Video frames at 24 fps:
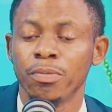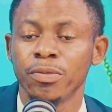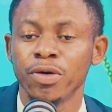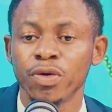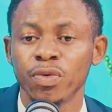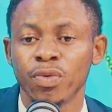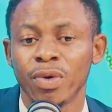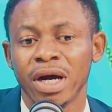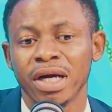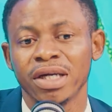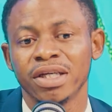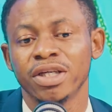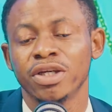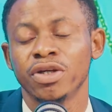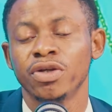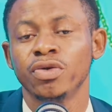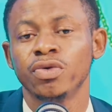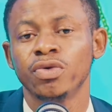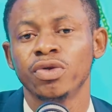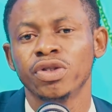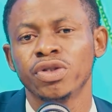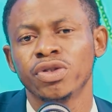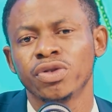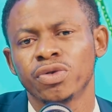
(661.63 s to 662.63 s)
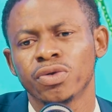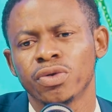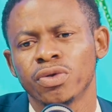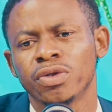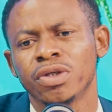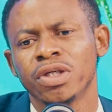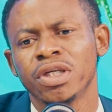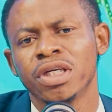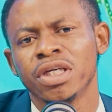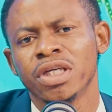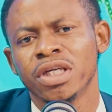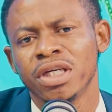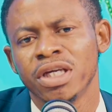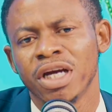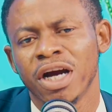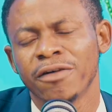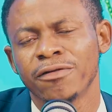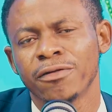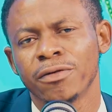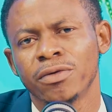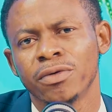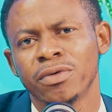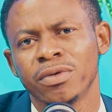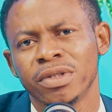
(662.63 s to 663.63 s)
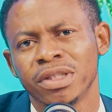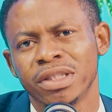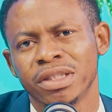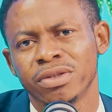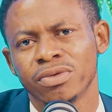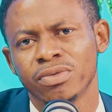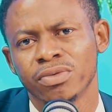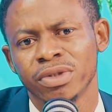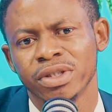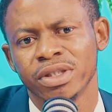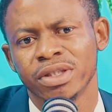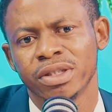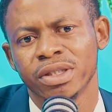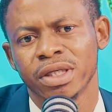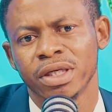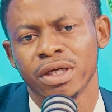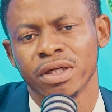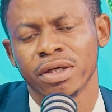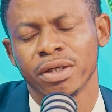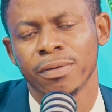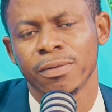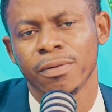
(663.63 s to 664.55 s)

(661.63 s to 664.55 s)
meanwhile, in doing so, you have to do it with a